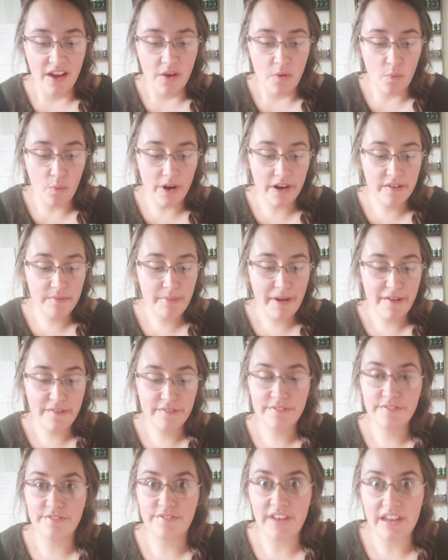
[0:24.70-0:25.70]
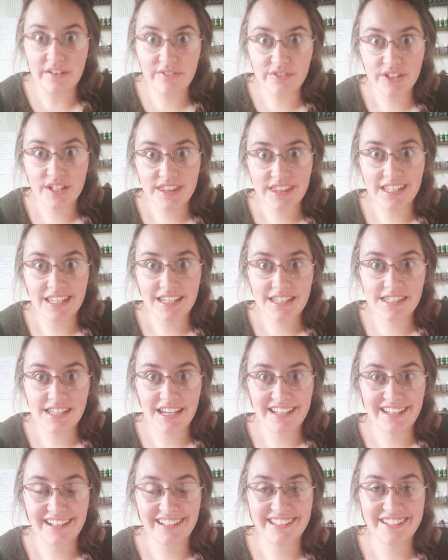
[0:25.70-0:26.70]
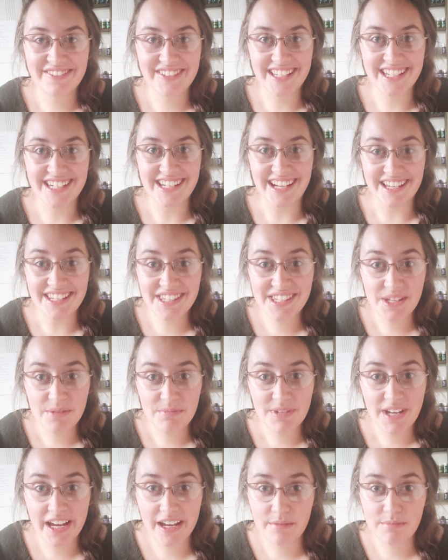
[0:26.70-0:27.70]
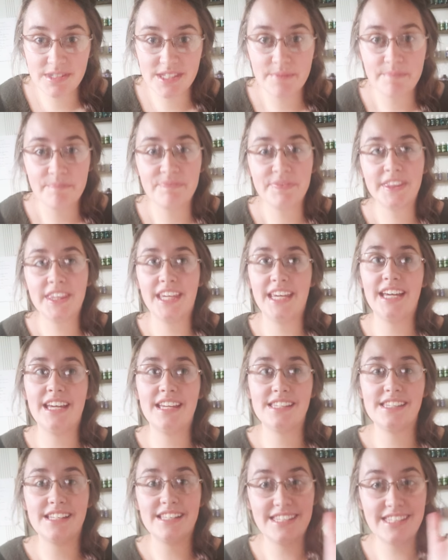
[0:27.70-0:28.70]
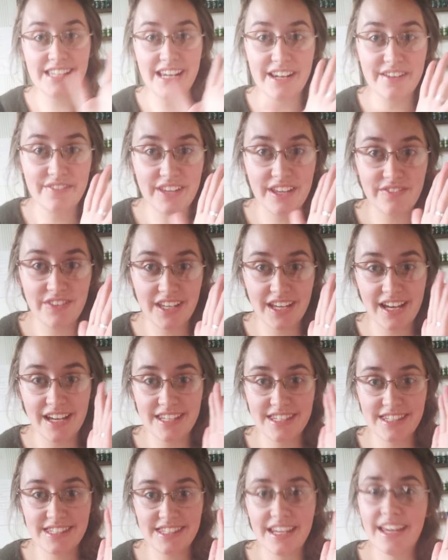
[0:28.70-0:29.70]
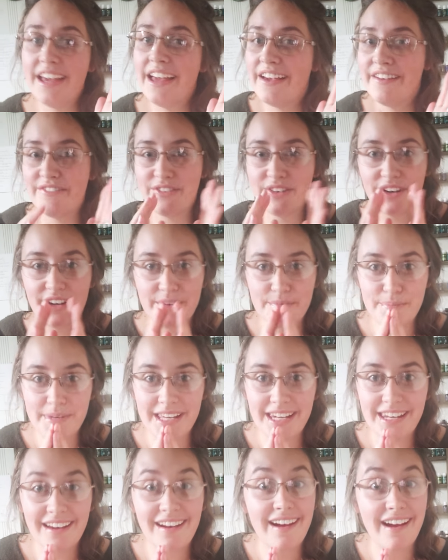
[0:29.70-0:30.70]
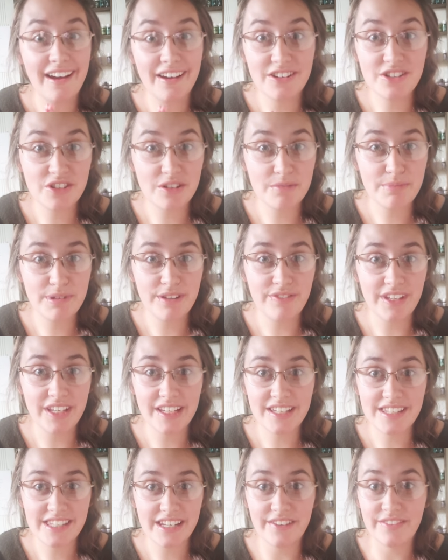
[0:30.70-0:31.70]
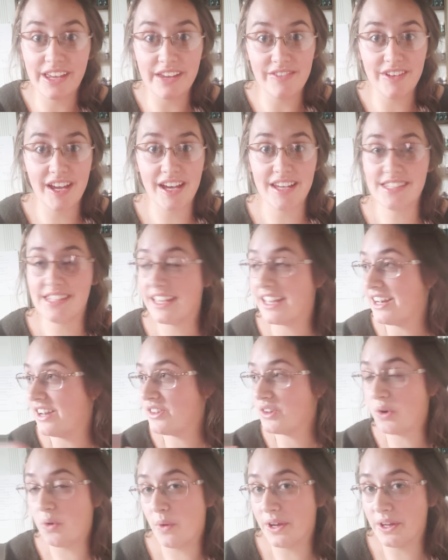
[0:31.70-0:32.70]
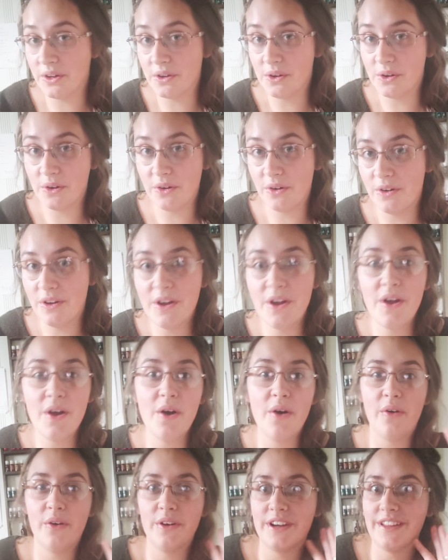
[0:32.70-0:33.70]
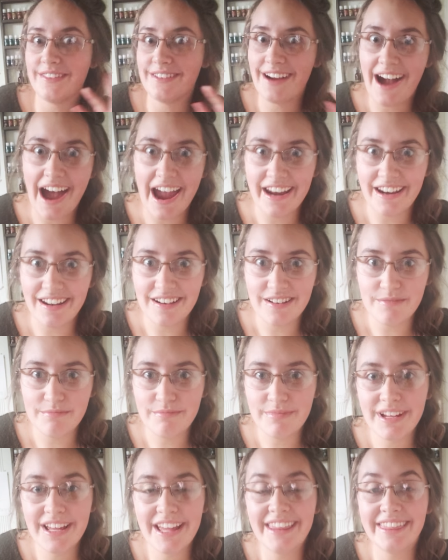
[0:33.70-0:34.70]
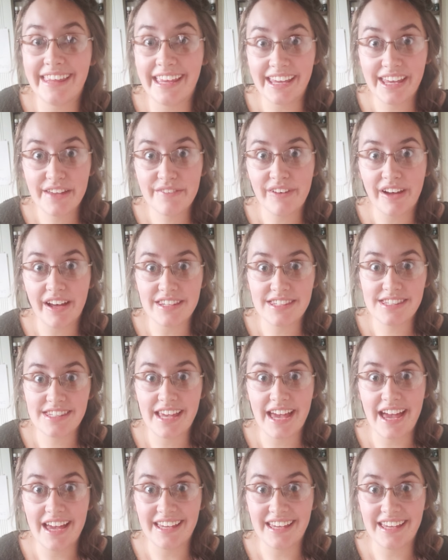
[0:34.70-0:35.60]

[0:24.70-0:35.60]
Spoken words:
One of my favorite things that Young Living does sometimes is instead of giving us for meeting 100 PV, instead of giving us like another oil or another item, they give us